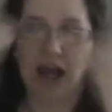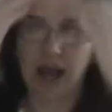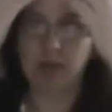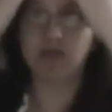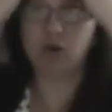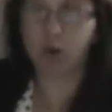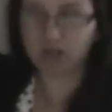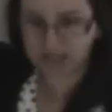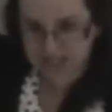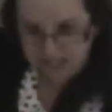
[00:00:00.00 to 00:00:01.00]
Of
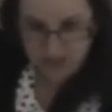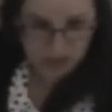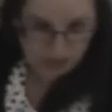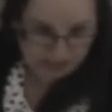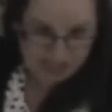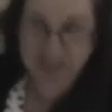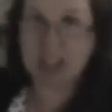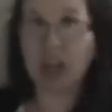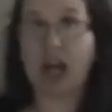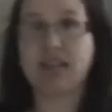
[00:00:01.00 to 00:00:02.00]
course it doesn't look
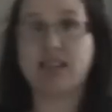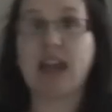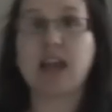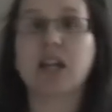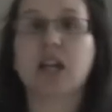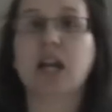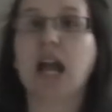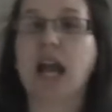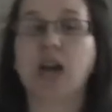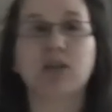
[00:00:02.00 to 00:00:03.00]
anything like that,
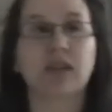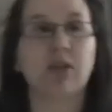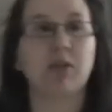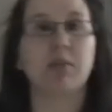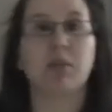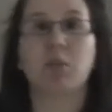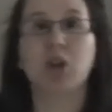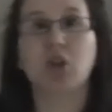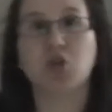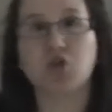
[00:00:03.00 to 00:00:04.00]
and I'll say to him,
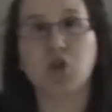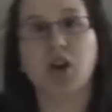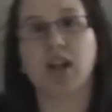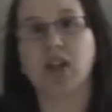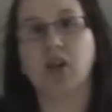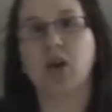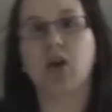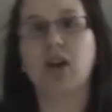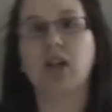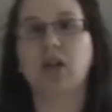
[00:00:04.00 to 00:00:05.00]
what are you drawing, you
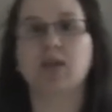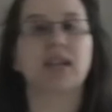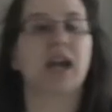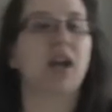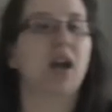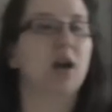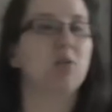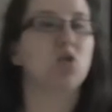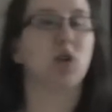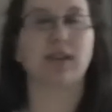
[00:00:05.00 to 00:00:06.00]
know, and he'll say,
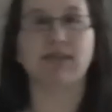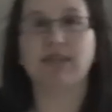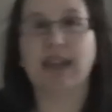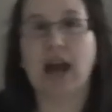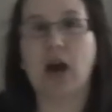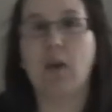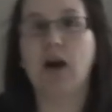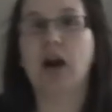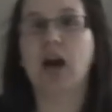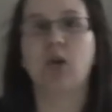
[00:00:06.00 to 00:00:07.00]
drawing a
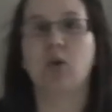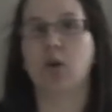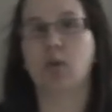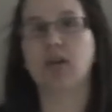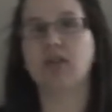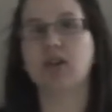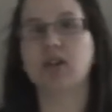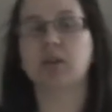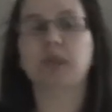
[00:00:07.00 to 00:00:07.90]
flower or whatever it is.